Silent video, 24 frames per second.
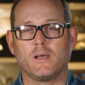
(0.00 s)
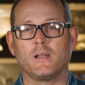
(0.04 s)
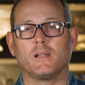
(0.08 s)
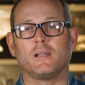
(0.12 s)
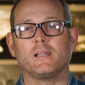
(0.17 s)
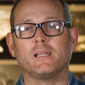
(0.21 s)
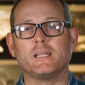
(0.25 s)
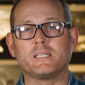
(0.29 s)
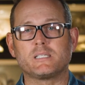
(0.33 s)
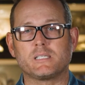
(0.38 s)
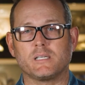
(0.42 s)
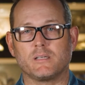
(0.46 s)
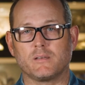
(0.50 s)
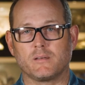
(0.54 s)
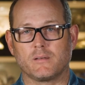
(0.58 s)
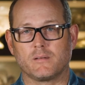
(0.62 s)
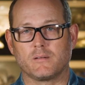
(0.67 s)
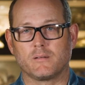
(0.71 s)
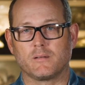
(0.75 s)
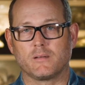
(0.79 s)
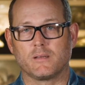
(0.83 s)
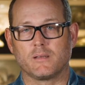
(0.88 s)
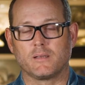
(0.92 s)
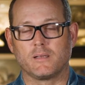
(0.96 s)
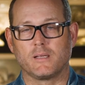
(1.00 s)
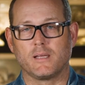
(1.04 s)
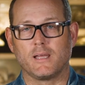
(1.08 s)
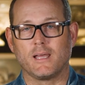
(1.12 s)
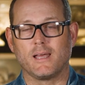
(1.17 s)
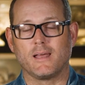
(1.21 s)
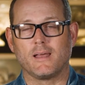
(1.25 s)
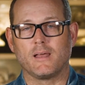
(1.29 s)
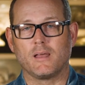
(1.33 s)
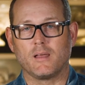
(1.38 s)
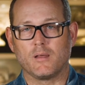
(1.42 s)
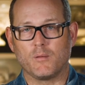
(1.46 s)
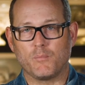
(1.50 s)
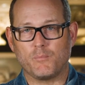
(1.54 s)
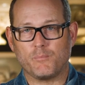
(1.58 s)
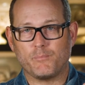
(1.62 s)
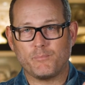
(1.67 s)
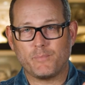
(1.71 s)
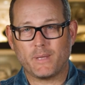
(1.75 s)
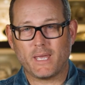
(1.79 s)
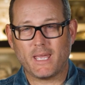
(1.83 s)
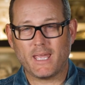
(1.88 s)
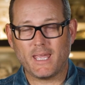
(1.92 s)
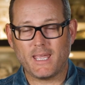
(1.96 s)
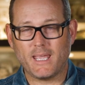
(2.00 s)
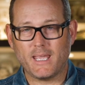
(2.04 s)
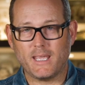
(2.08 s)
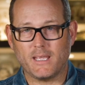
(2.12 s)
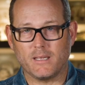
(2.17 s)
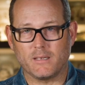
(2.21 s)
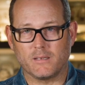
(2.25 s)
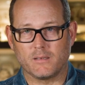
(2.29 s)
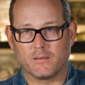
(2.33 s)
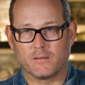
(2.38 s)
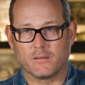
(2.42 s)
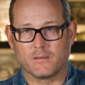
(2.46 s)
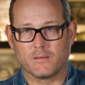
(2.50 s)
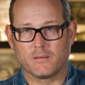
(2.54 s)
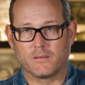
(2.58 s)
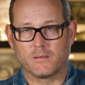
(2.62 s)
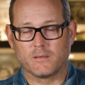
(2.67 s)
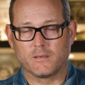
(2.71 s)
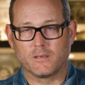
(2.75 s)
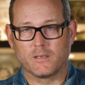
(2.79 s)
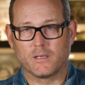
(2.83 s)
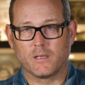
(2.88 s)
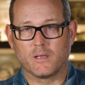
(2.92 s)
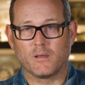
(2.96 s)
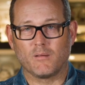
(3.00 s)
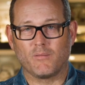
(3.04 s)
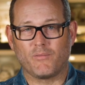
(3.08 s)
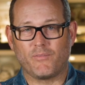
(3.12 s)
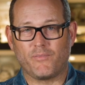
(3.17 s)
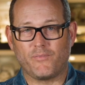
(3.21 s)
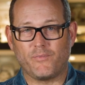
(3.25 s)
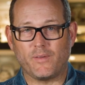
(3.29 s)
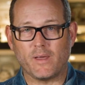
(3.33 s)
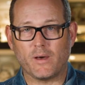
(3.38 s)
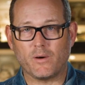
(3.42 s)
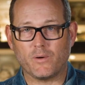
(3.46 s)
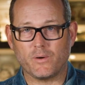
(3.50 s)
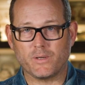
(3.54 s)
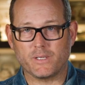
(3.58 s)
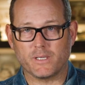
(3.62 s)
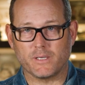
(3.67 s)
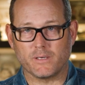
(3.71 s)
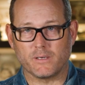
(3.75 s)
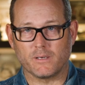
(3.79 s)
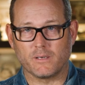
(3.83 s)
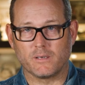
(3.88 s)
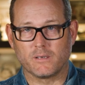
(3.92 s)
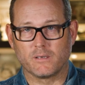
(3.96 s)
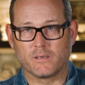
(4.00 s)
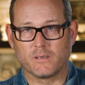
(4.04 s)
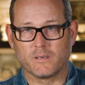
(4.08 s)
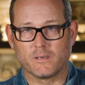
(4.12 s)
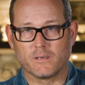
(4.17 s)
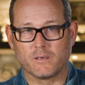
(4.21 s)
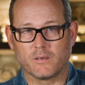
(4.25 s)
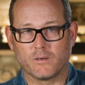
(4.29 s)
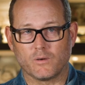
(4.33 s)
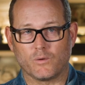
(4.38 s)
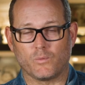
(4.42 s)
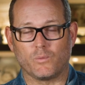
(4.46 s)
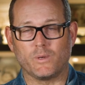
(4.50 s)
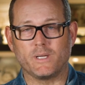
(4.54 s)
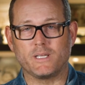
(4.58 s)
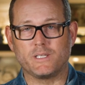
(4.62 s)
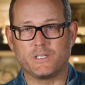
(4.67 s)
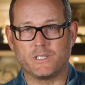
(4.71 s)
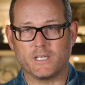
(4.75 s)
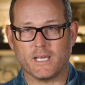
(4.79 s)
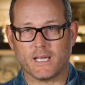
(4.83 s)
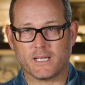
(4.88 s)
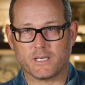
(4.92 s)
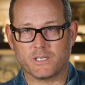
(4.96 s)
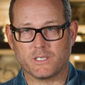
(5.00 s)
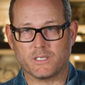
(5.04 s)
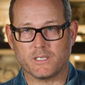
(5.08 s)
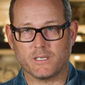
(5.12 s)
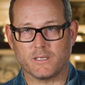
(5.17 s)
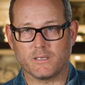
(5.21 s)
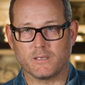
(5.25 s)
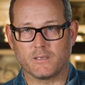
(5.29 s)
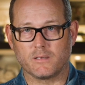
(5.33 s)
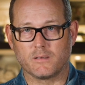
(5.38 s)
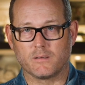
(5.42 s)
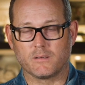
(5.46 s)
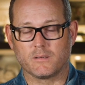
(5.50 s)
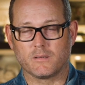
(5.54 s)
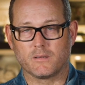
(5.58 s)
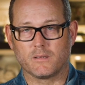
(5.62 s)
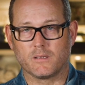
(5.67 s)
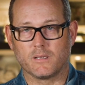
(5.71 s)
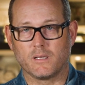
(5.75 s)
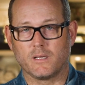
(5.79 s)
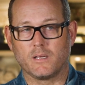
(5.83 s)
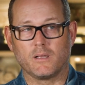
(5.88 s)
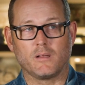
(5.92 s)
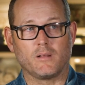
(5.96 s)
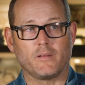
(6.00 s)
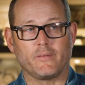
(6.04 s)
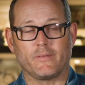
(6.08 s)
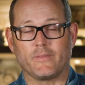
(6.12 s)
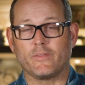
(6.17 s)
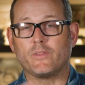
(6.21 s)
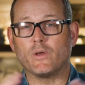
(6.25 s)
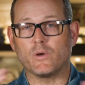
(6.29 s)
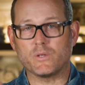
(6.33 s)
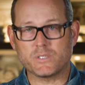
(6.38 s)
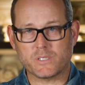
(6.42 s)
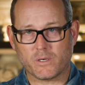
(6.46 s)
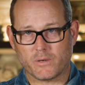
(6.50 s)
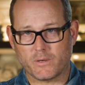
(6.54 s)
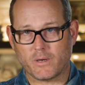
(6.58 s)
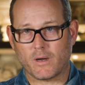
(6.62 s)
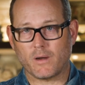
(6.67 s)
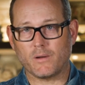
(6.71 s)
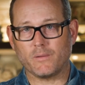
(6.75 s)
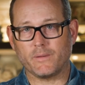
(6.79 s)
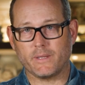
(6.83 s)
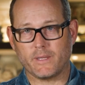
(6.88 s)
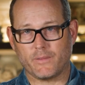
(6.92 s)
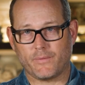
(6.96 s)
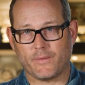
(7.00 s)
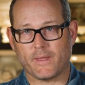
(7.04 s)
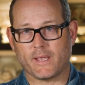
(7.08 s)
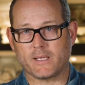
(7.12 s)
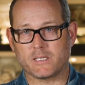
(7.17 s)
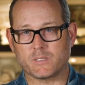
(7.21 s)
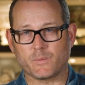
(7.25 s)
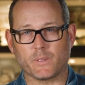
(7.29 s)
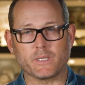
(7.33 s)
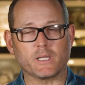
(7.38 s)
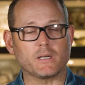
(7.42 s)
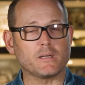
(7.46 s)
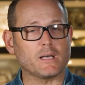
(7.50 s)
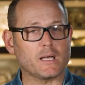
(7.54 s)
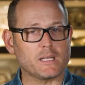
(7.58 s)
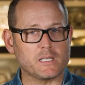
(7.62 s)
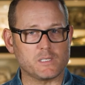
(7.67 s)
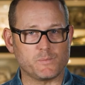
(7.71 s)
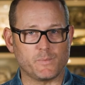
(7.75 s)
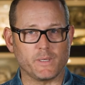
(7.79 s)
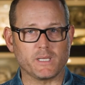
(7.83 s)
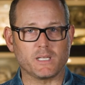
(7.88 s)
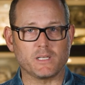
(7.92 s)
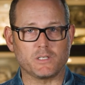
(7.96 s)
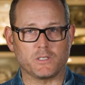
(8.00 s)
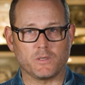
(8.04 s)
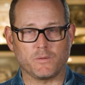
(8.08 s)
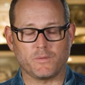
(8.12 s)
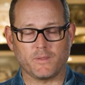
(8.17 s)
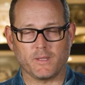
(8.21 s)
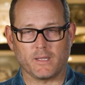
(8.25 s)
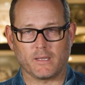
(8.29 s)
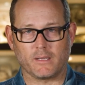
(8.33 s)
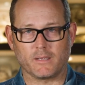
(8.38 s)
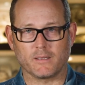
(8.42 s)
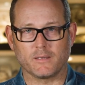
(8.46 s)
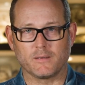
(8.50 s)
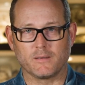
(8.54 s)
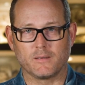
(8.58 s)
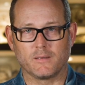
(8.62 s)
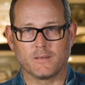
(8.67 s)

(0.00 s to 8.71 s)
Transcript: Listen, pain, failure, rejection. Those are gnarly things, but they're not as big as you think.